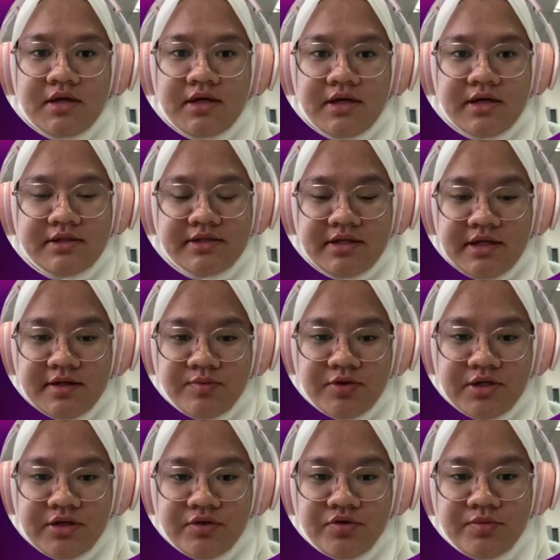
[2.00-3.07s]

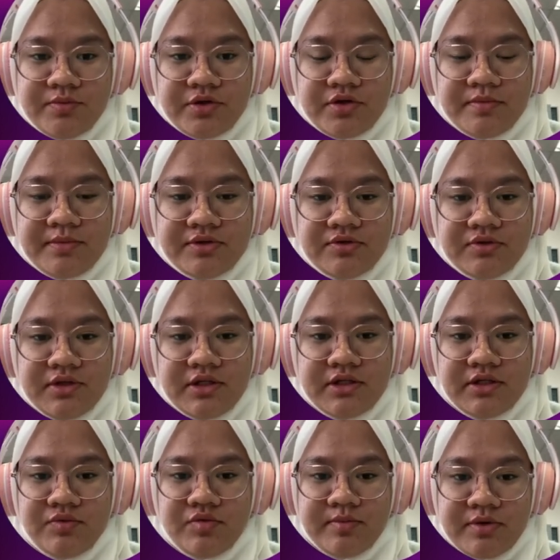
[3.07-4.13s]
Assalamualaikum warahmatullahi
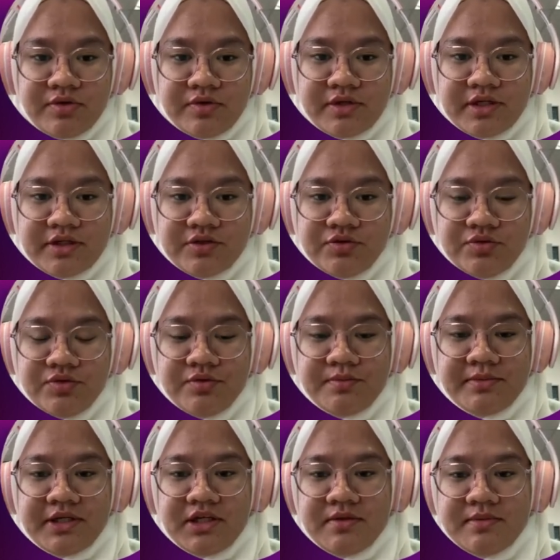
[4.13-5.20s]
wabarakatuh.
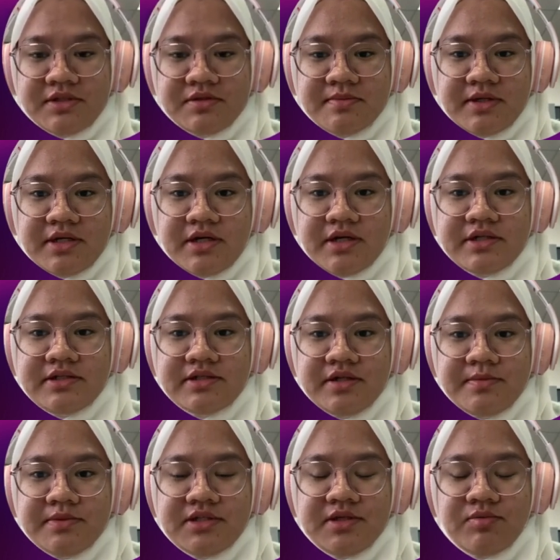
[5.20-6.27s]
My name is
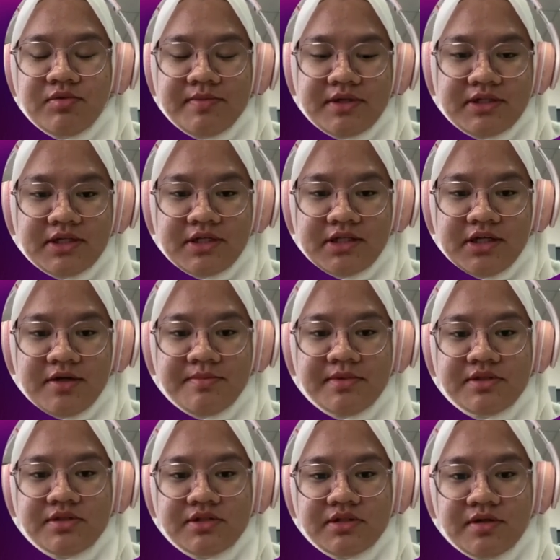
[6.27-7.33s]
Ariessa binti Mohamad Tahir,
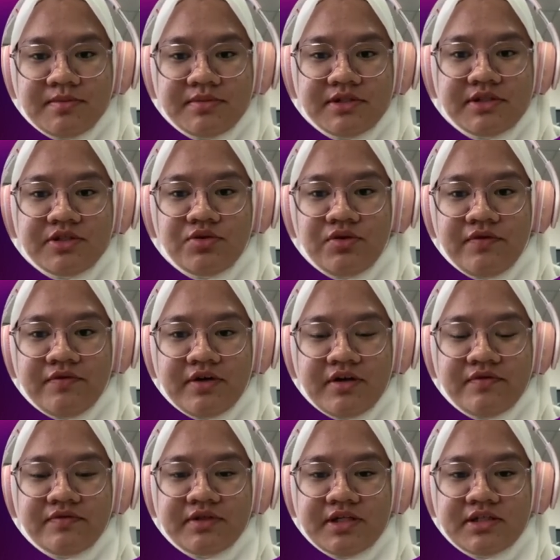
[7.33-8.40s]
metric number
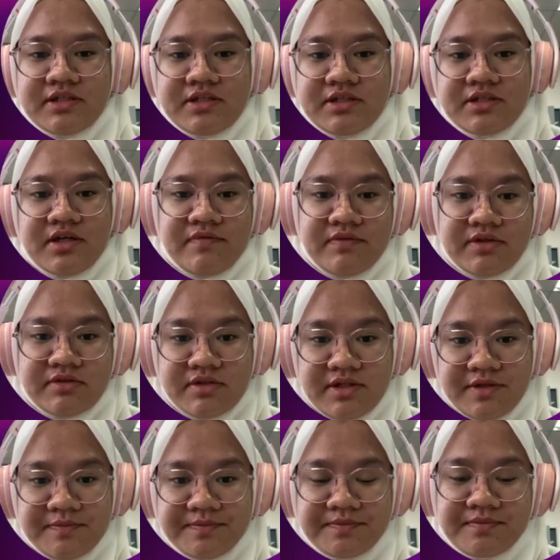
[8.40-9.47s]

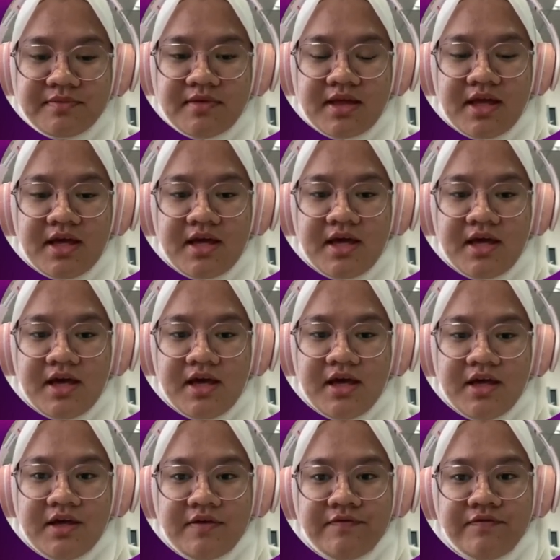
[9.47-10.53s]
059673.
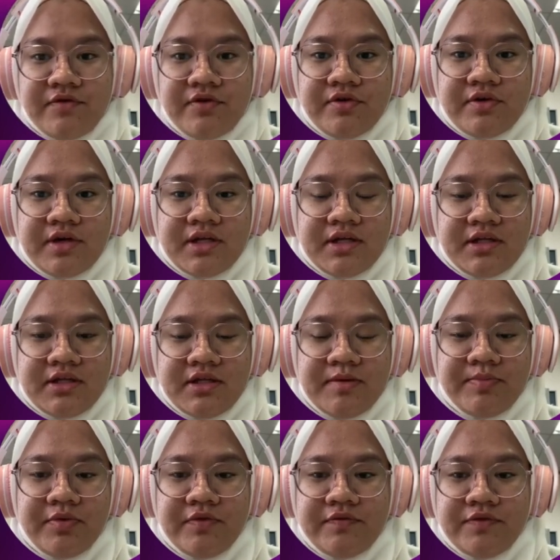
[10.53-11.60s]
And for
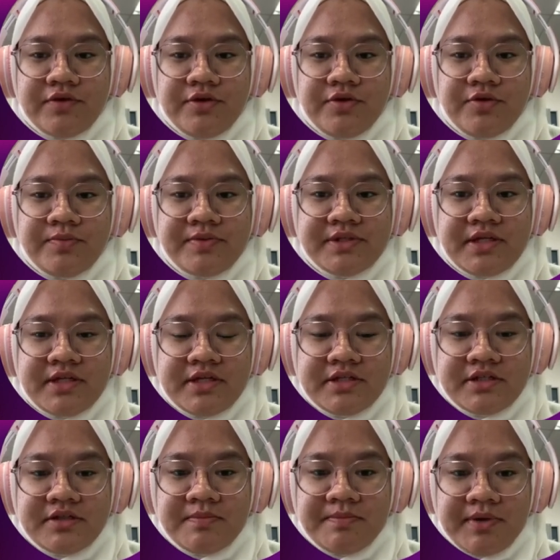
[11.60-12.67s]
e-portfolio
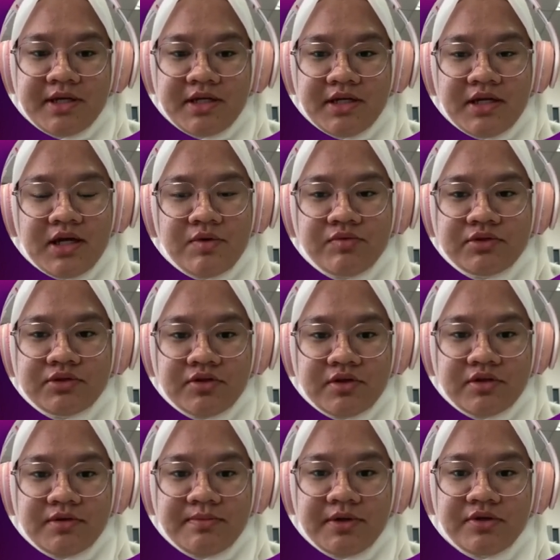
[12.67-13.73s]
presentation part A, I will
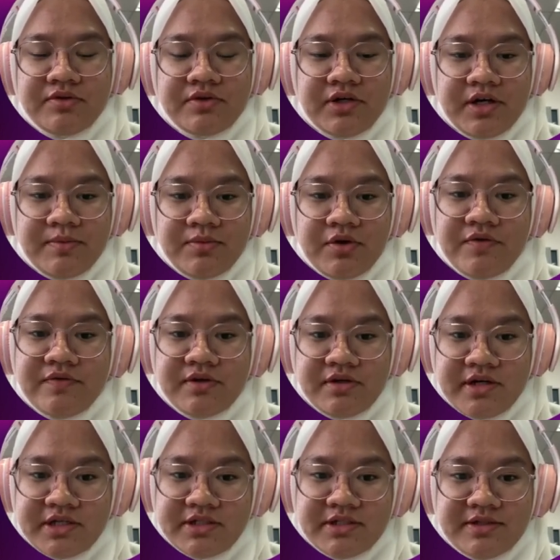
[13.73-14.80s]
talk about crime of
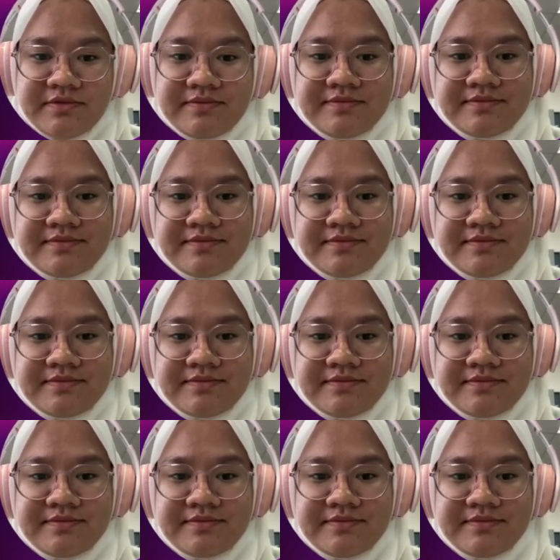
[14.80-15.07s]
aggression.